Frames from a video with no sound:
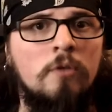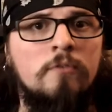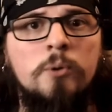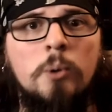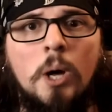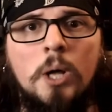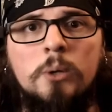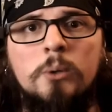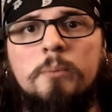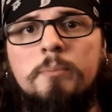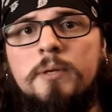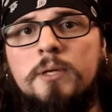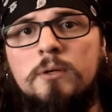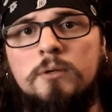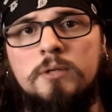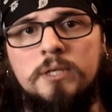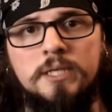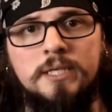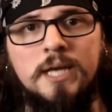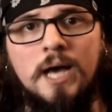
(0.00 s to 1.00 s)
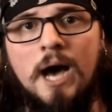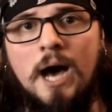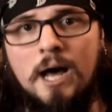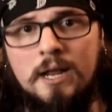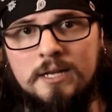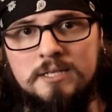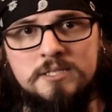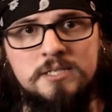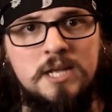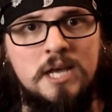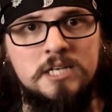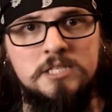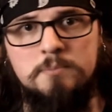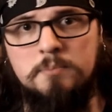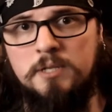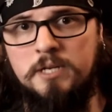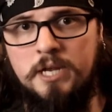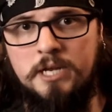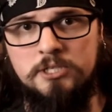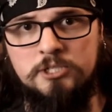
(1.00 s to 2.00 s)
if you want to appeal to God as an
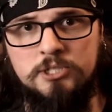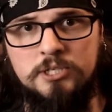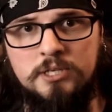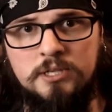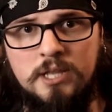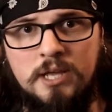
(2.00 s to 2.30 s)
explanation,